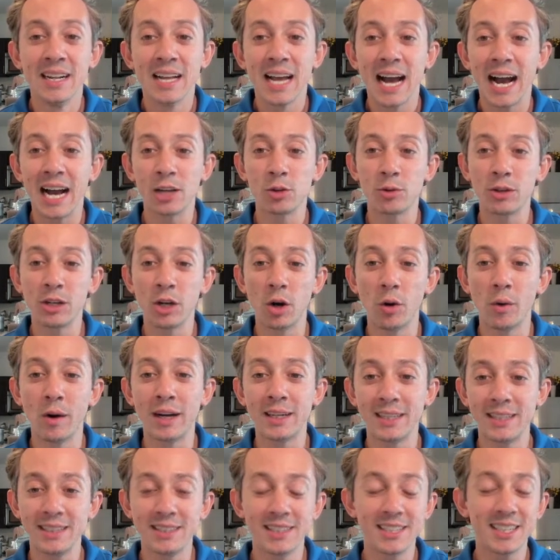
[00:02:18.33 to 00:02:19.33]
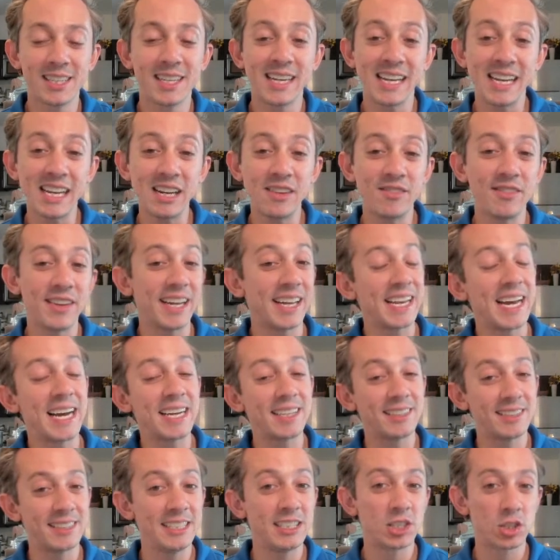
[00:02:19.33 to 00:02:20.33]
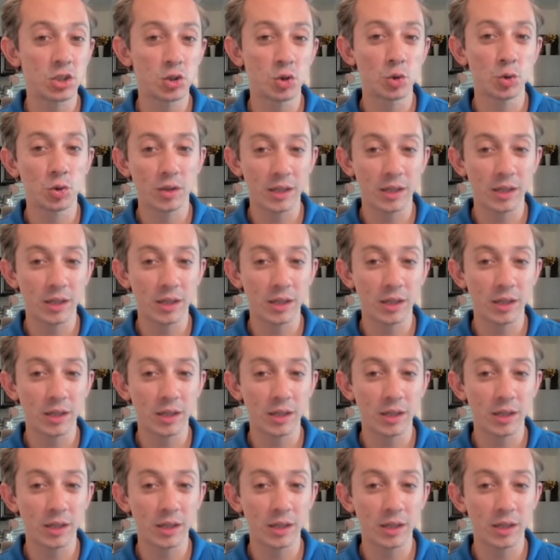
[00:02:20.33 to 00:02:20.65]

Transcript: as we go on into the evening and as these